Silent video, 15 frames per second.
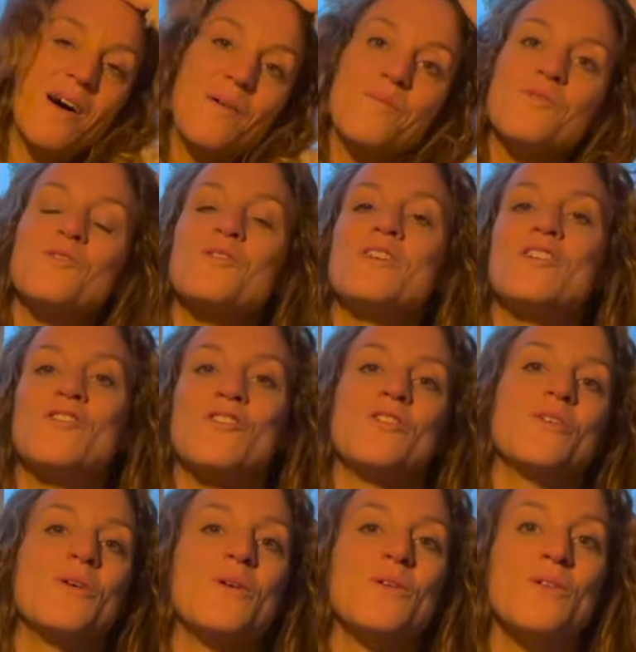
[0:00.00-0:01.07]

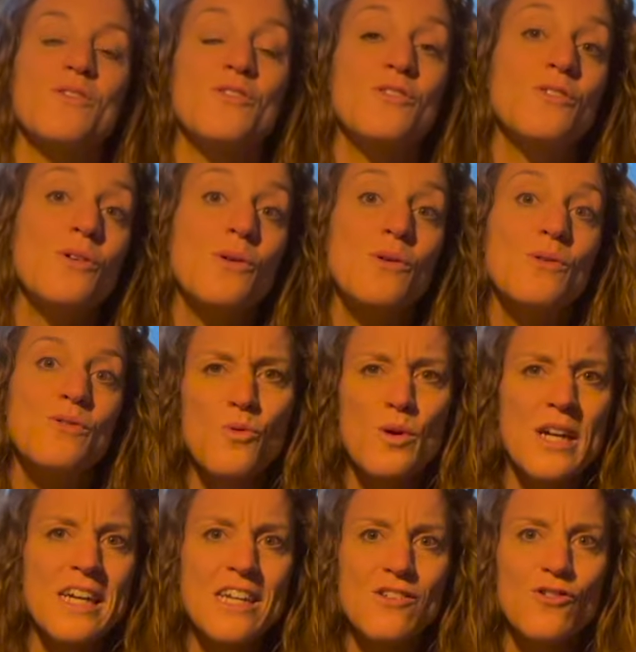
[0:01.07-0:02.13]
traditional stove
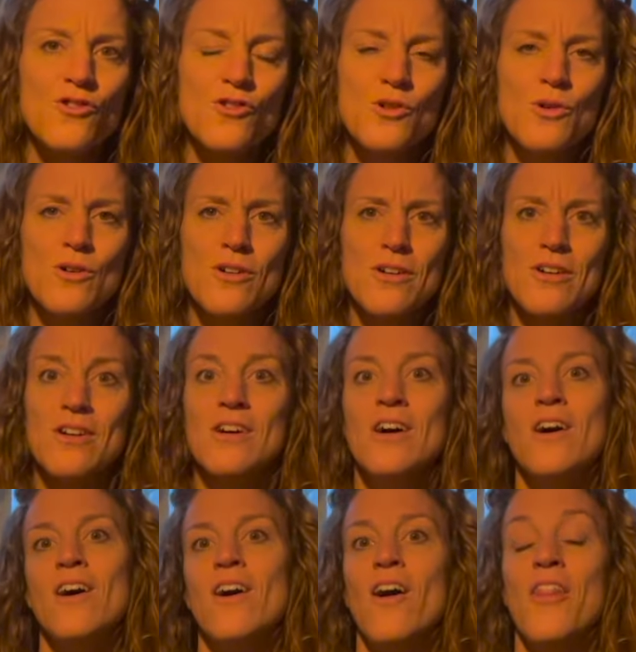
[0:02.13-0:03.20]
range cooker
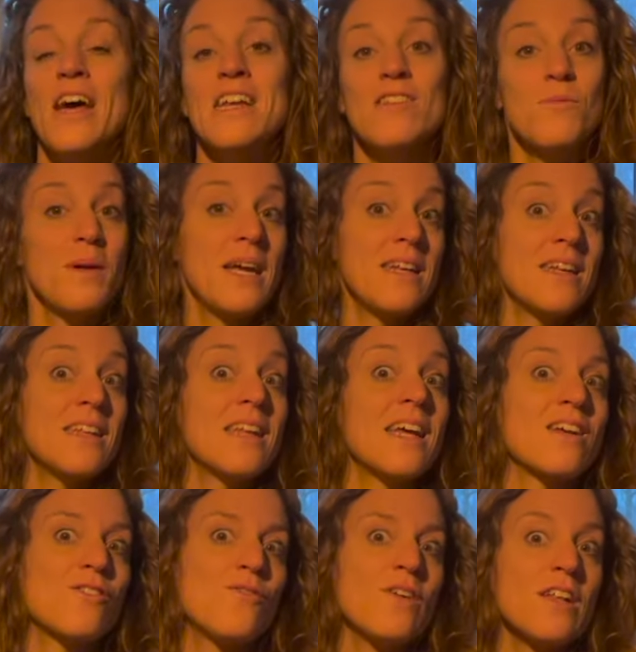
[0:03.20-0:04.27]
that is made in the
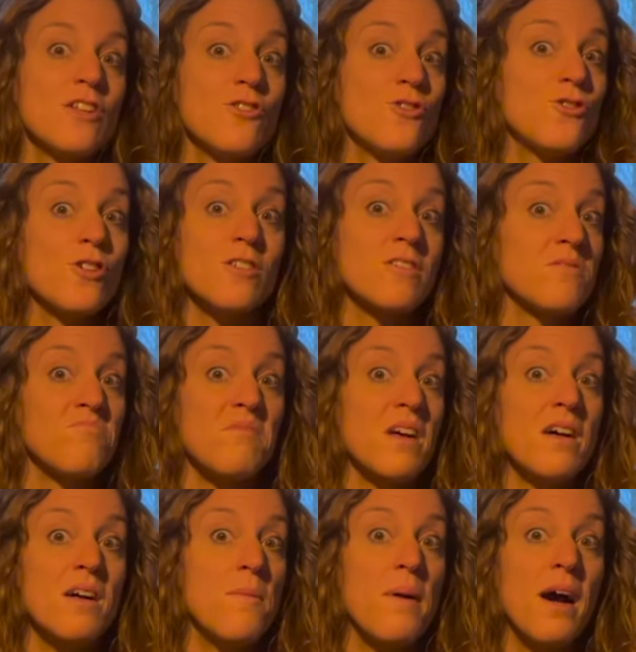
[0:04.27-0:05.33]
next village just
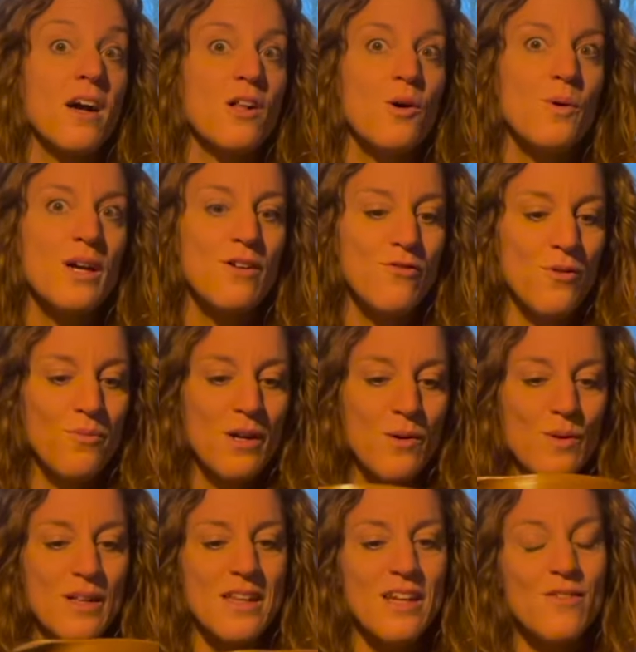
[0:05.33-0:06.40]
a mile away from where
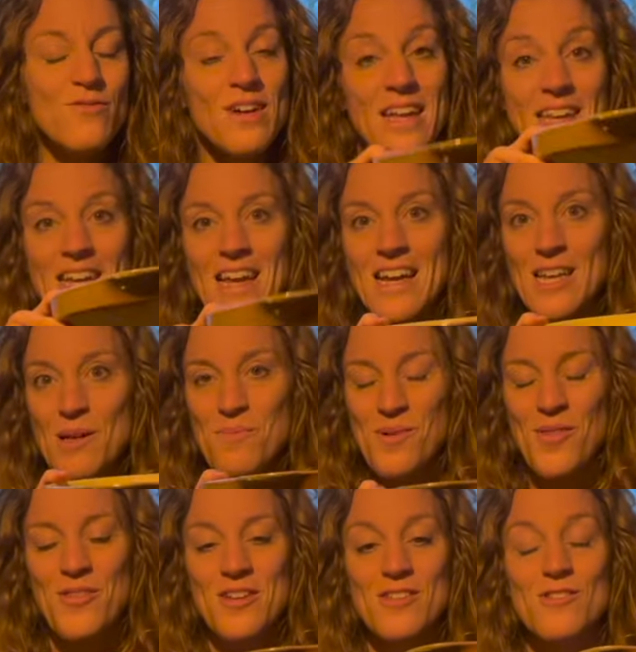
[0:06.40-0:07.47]
we live. And then I can
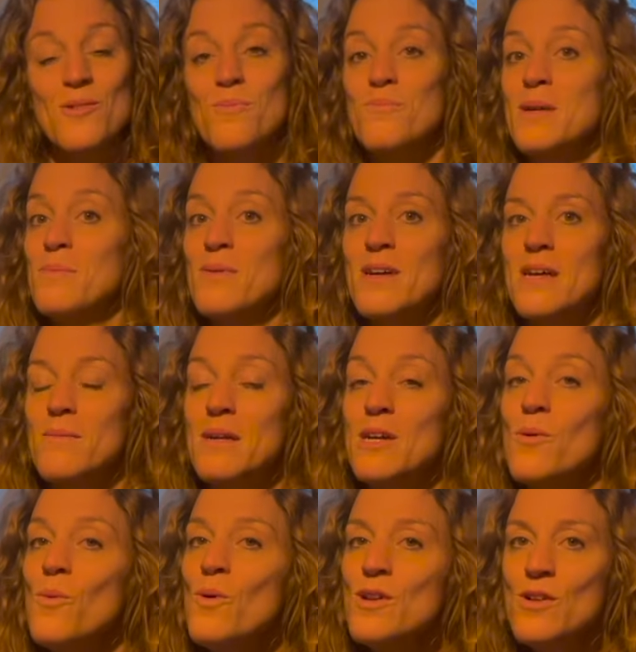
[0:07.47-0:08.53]
put this so people can
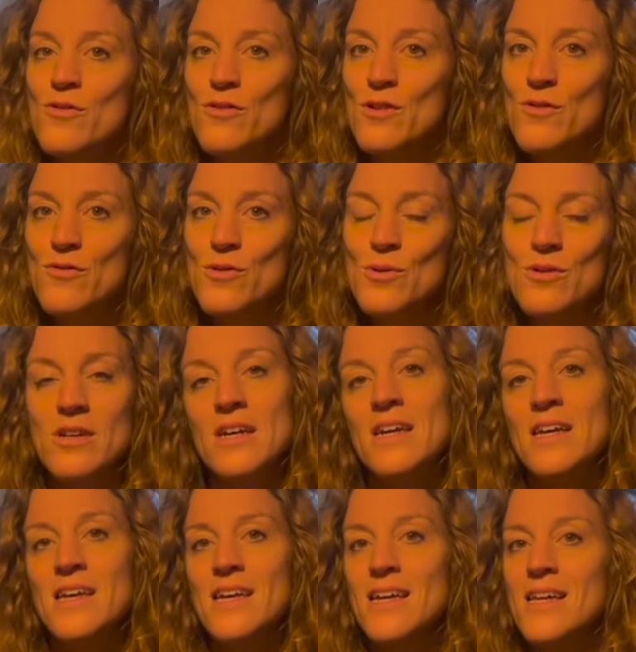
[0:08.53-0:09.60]
make wonderful food
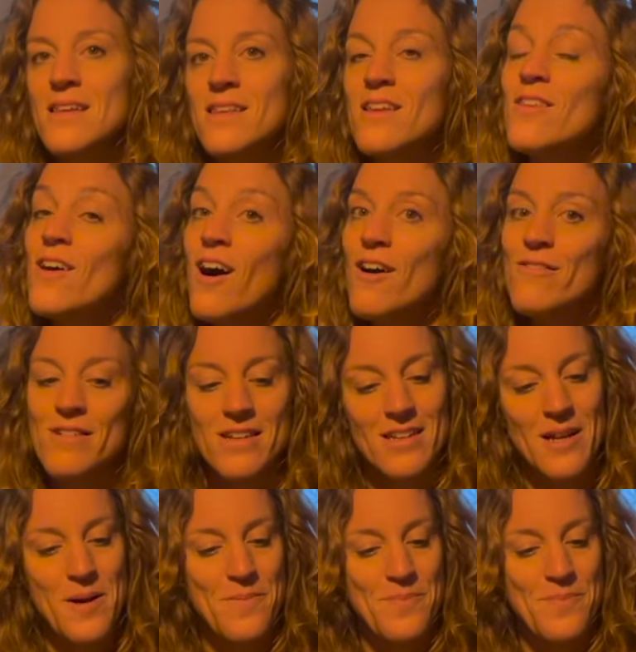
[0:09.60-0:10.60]
in the oven.